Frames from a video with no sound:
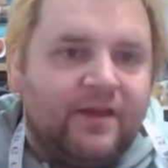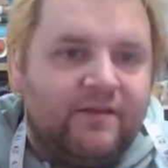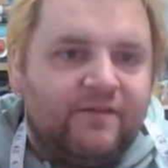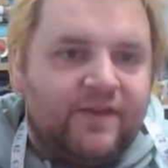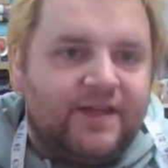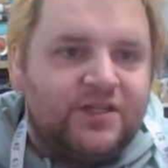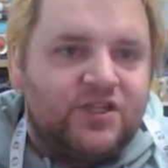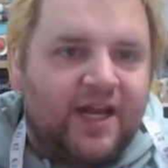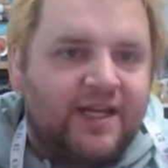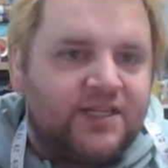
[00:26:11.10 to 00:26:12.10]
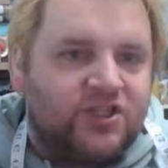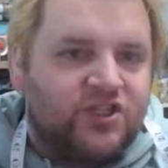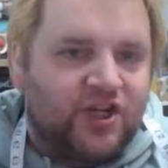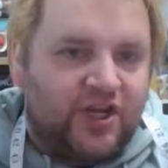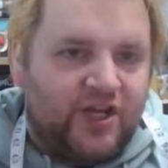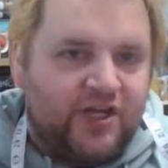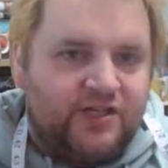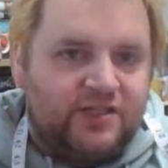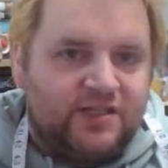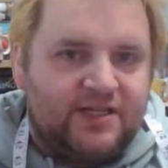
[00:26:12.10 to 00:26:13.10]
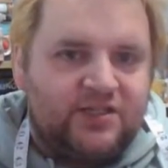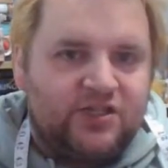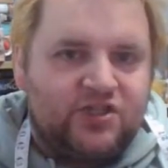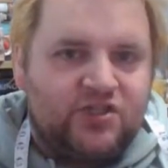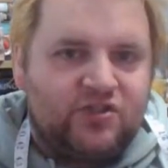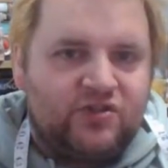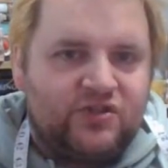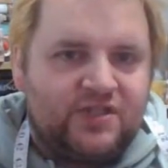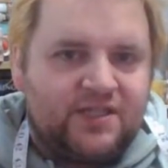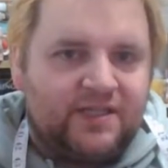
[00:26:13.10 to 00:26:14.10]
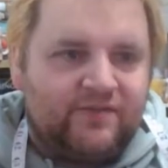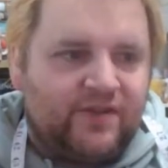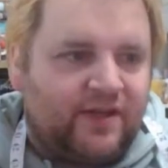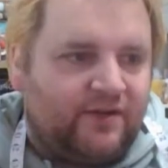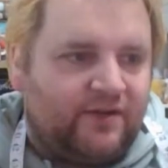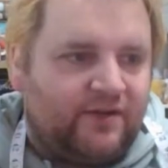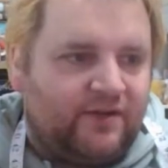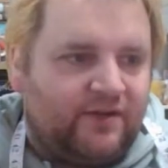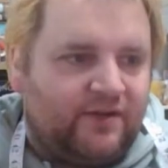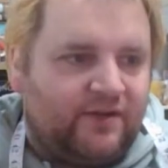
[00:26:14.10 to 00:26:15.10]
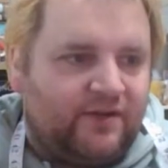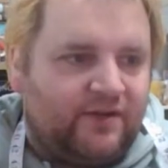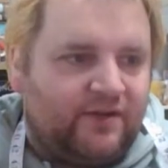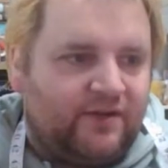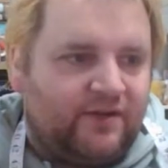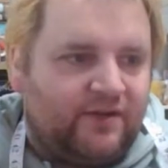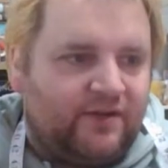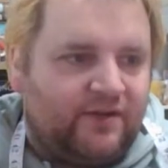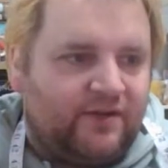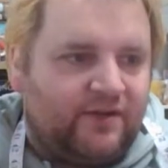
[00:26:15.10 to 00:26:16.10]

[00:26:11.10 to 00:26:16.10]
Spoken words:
Finch hat and shirt. It's a short sleeve though. Striped. It's not striped.